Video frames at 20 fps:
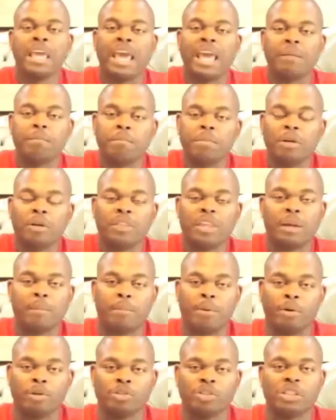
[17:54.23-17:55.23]
and build
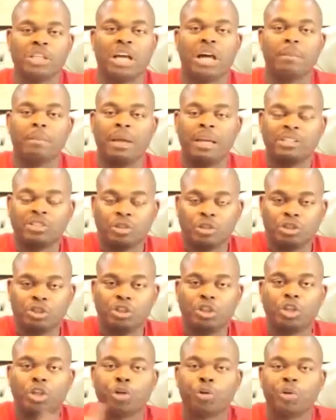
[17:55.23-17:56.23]
that person up, and so that
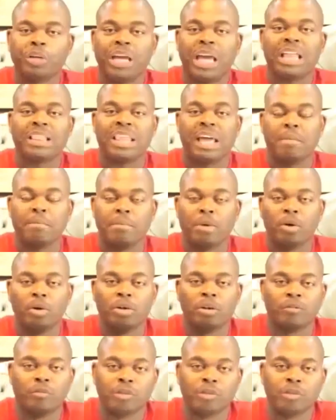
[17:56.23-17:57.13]
you create that mold